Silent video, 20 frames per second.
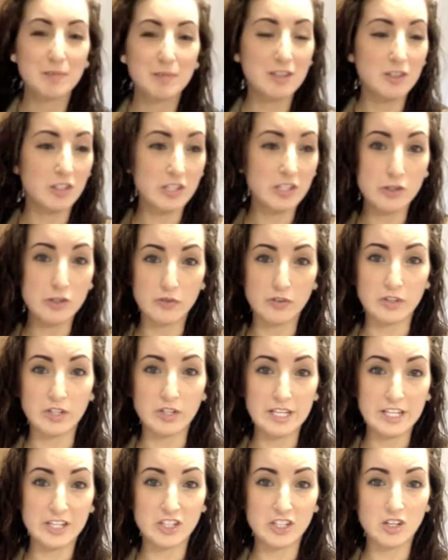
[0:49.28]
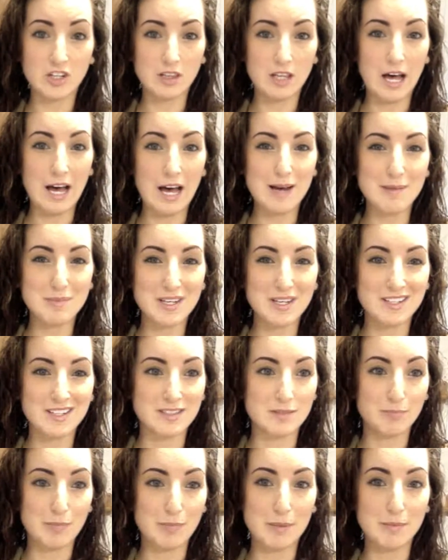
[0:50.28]
to be looking over here a lot
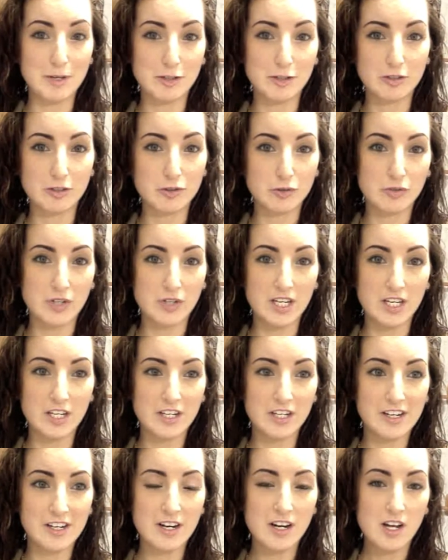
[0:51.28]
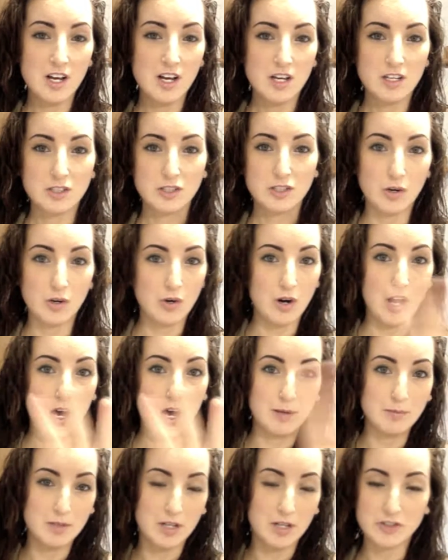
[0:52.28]
because my mirror is right here, so
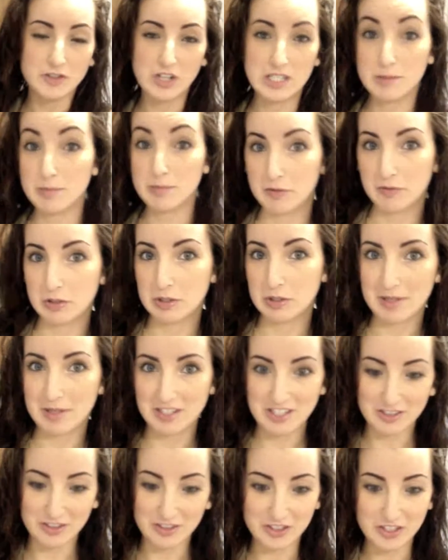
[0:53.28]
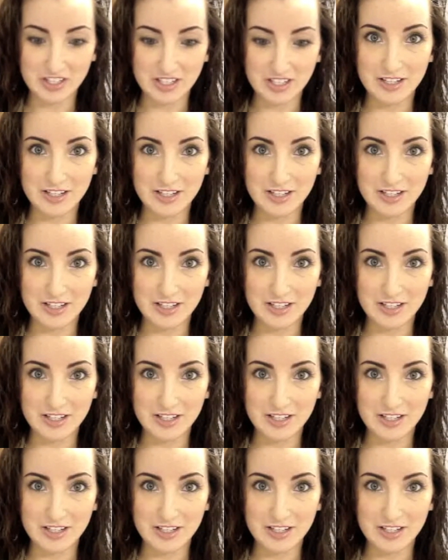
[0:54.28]
I'm not trying to be rude by not looking